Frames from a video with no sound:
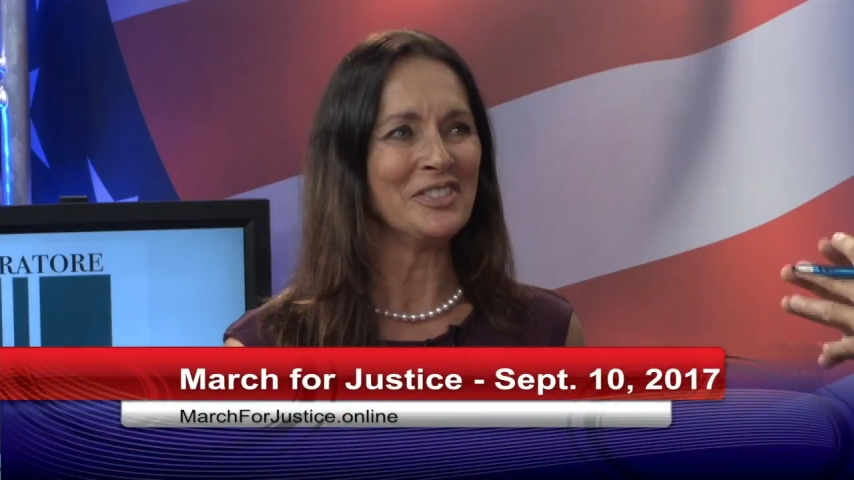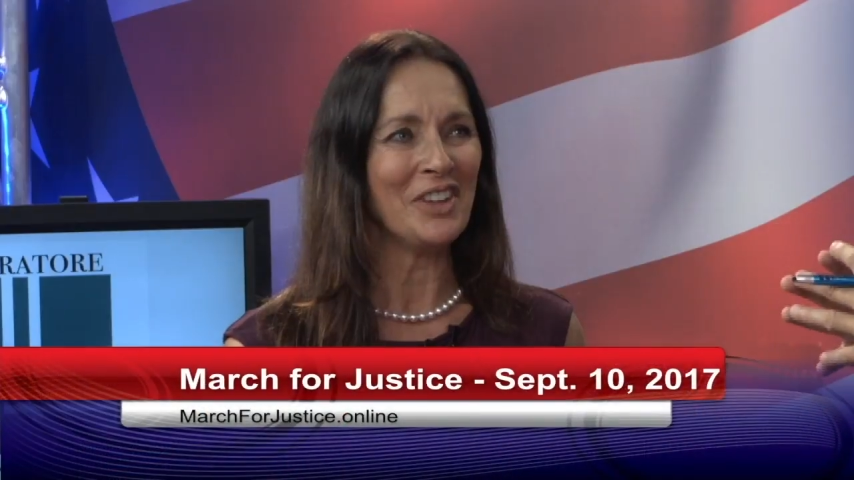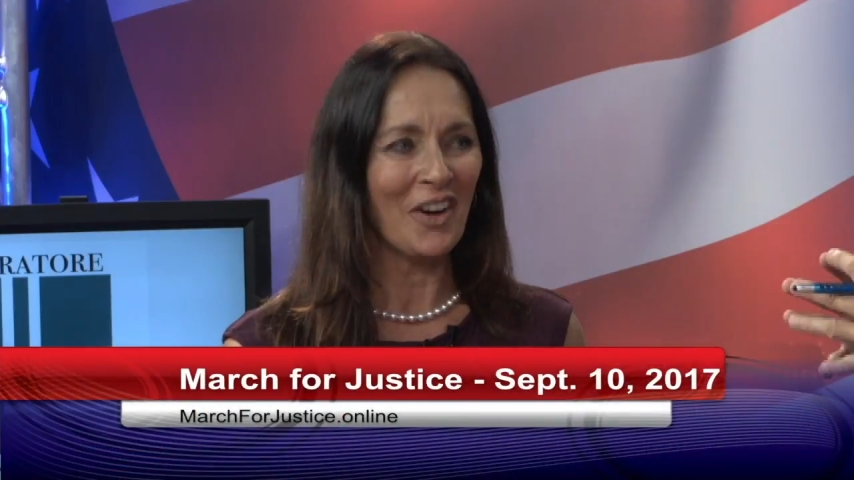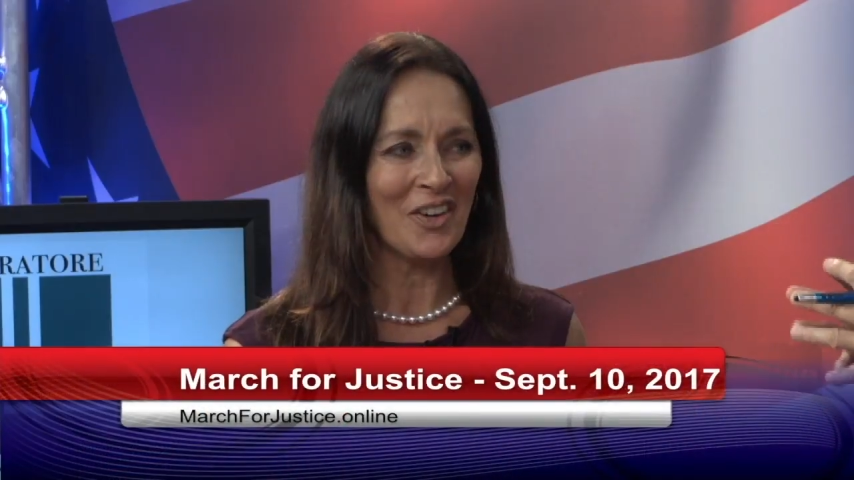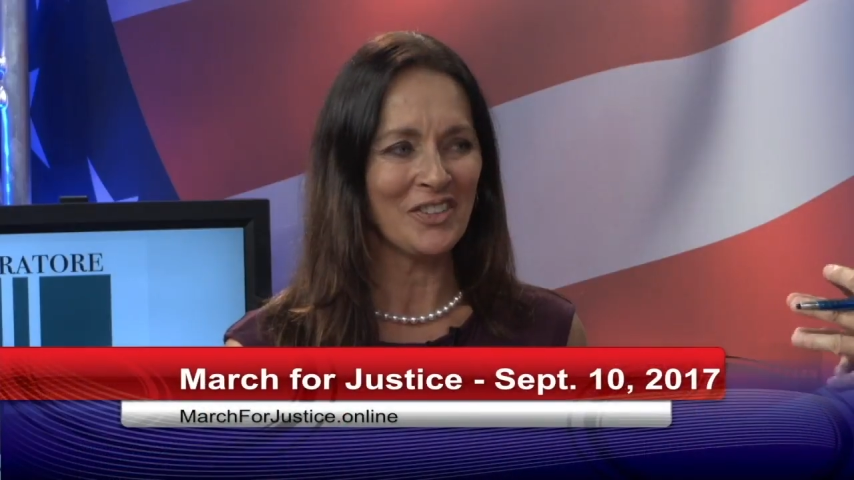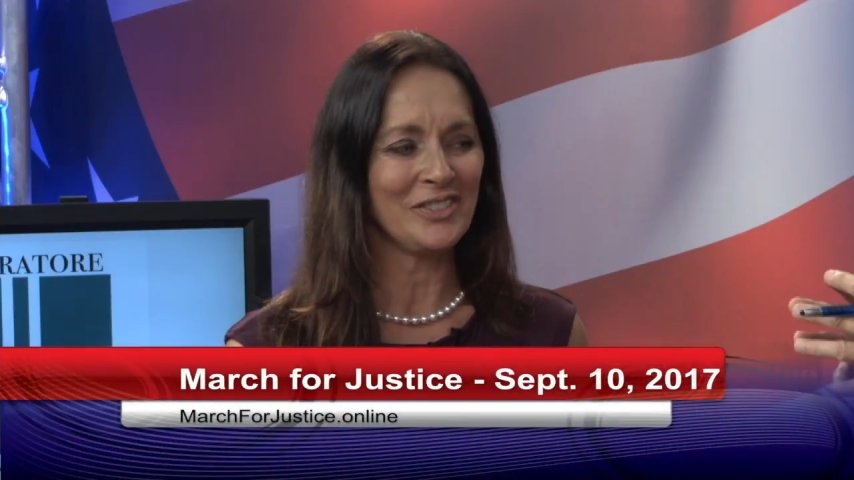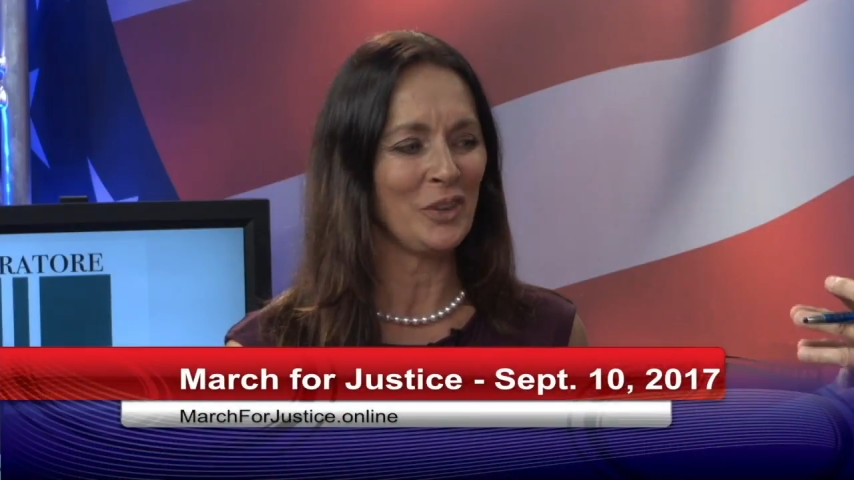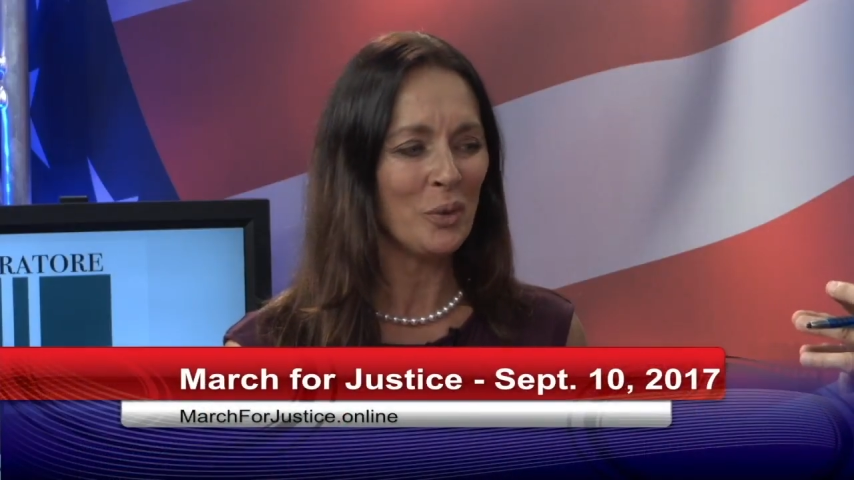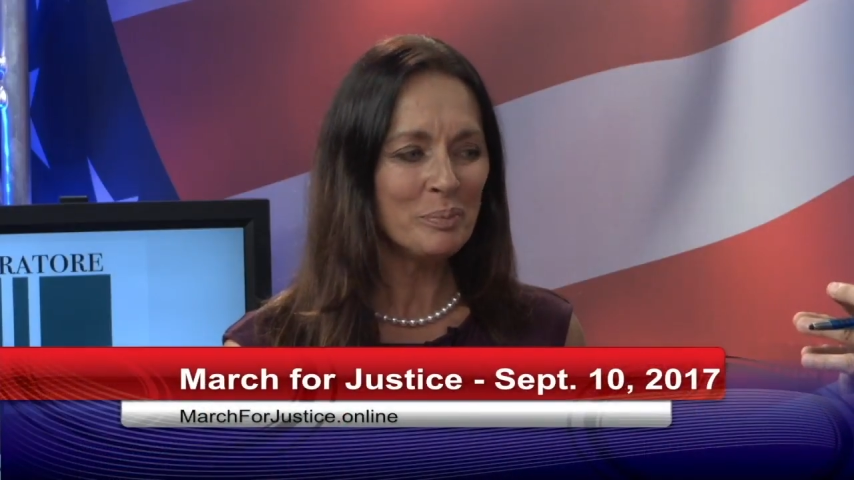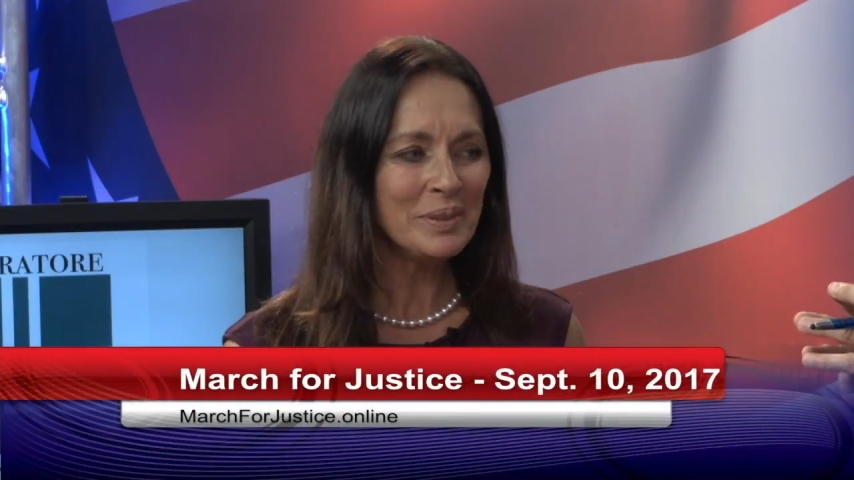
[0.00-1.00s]
No,
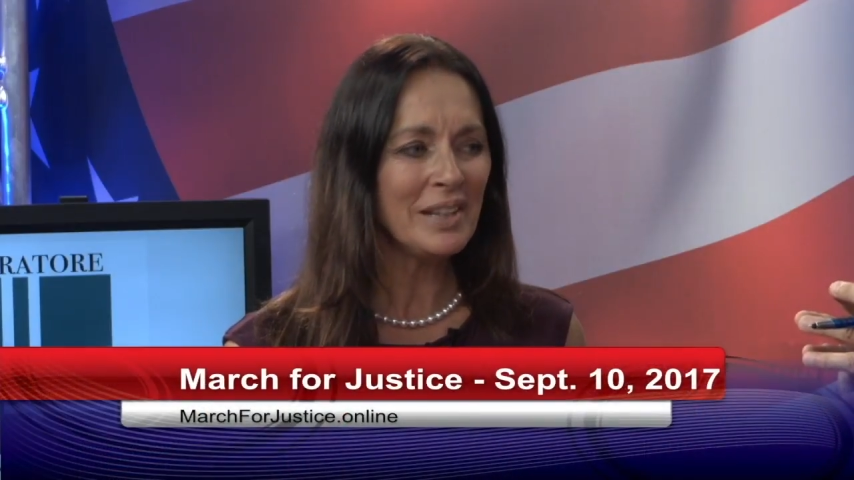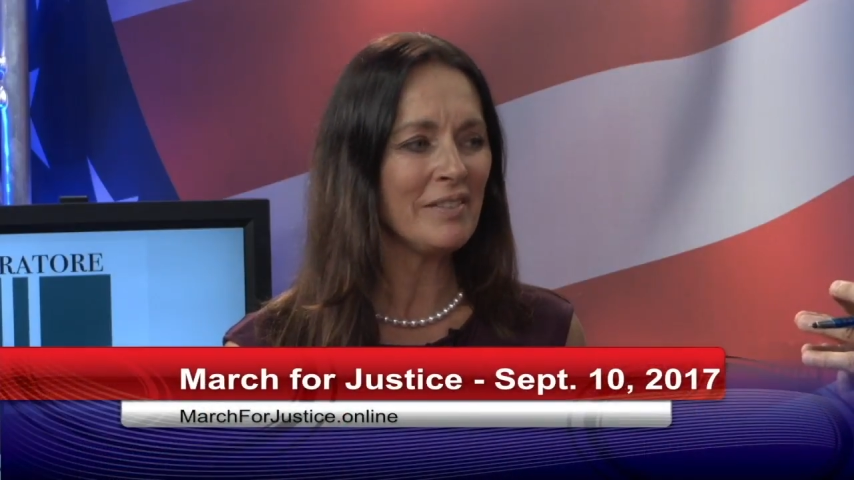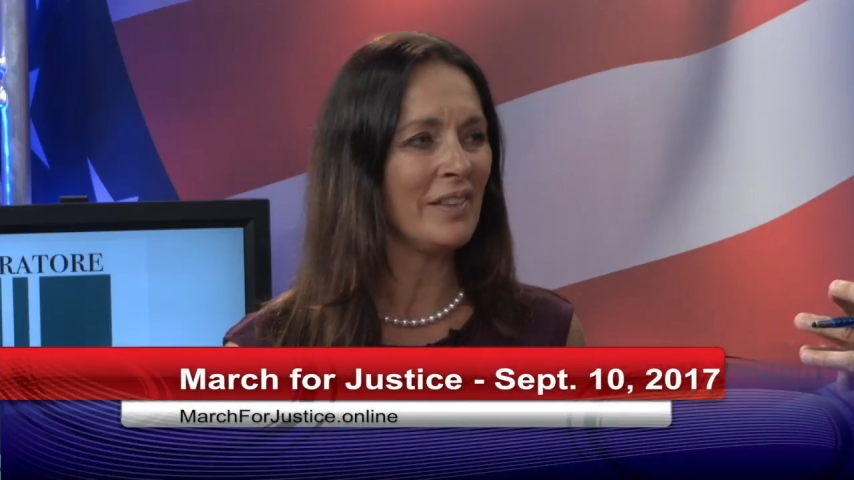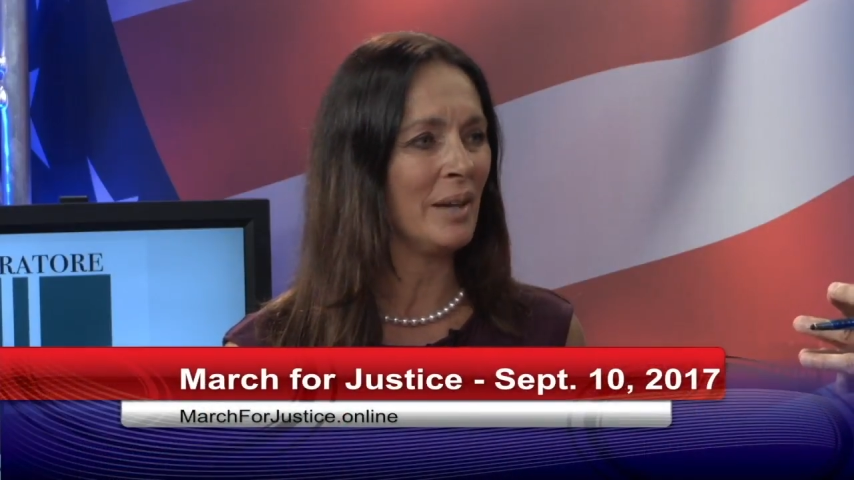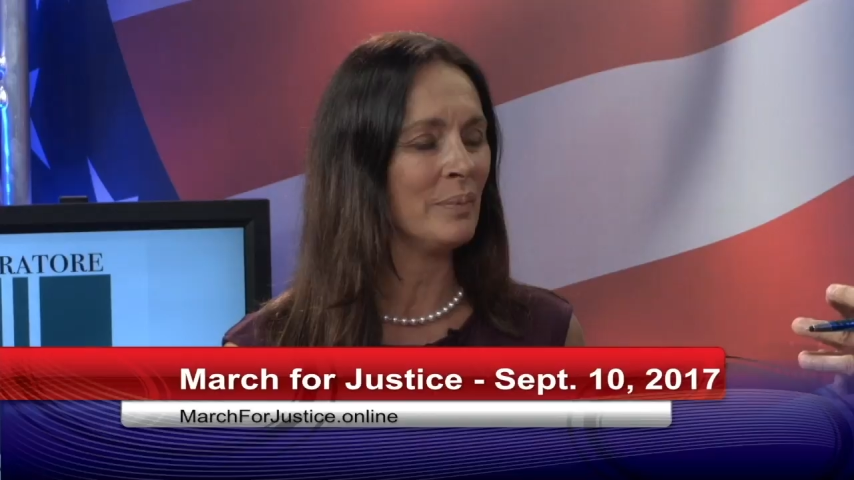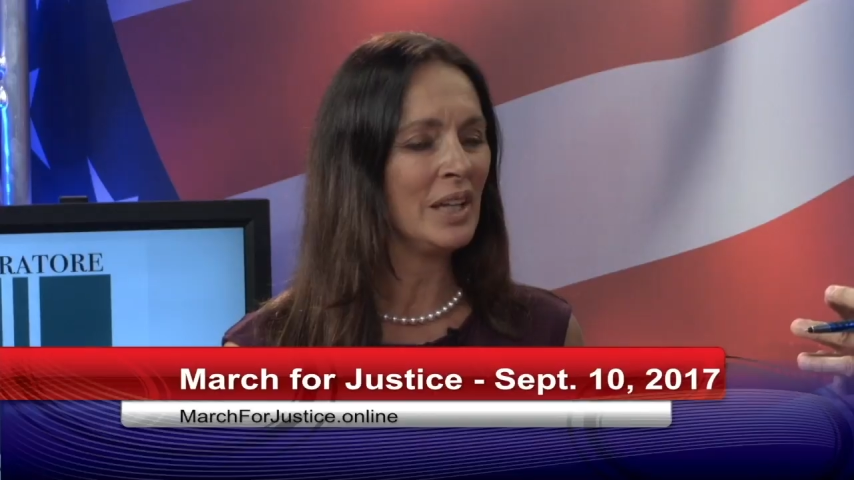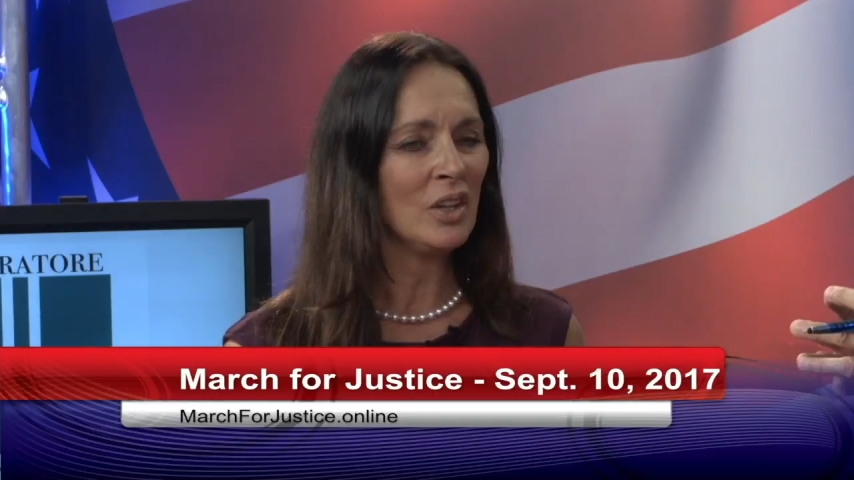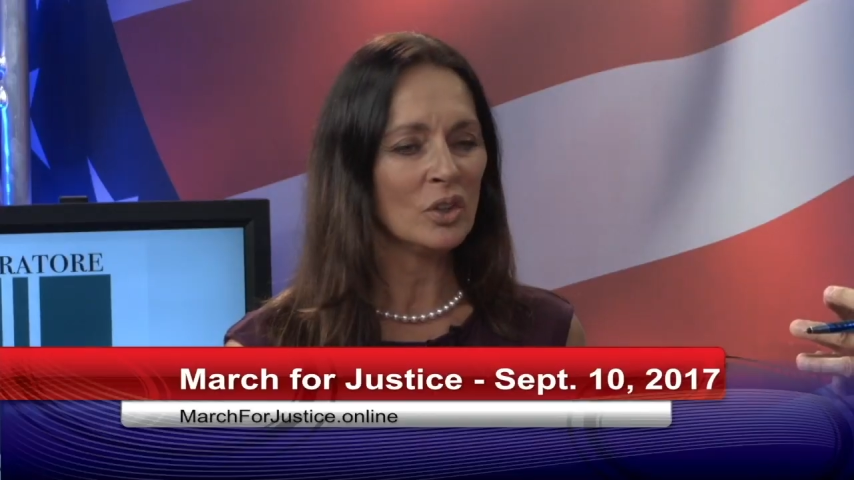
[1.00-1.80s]
don't believe them.